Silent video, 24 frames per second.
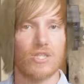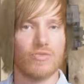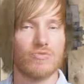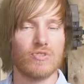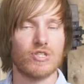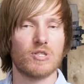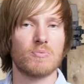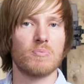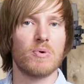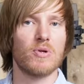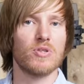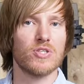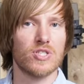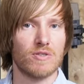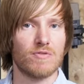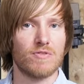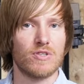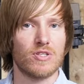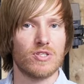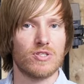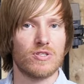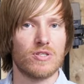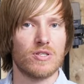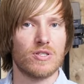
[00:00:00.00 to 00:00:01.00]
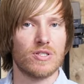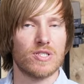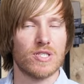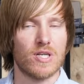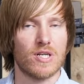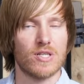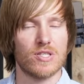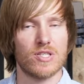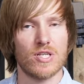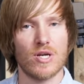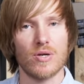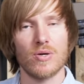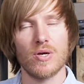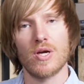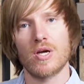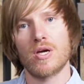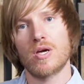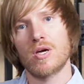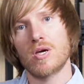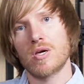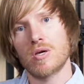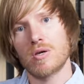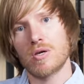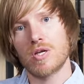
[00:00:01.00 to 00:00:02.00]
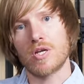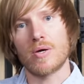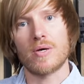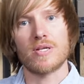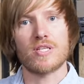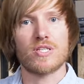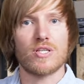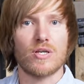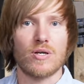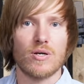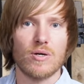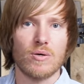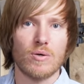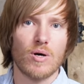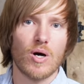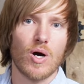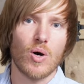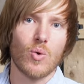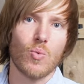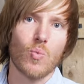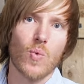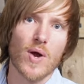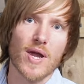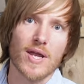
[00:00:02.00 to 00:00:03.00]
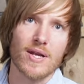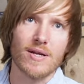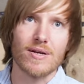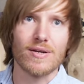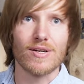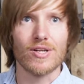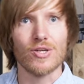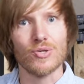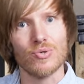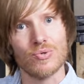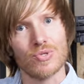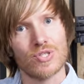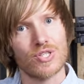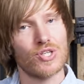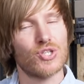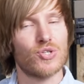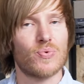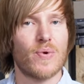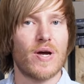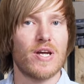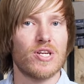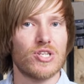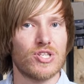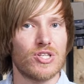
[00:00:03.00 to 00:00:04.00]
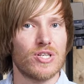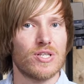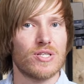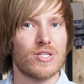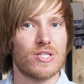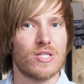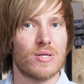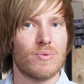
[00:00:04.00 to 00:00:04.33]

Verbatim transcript: to the responsiveness of the guitar. So, you know, it's a, a win-lose situation in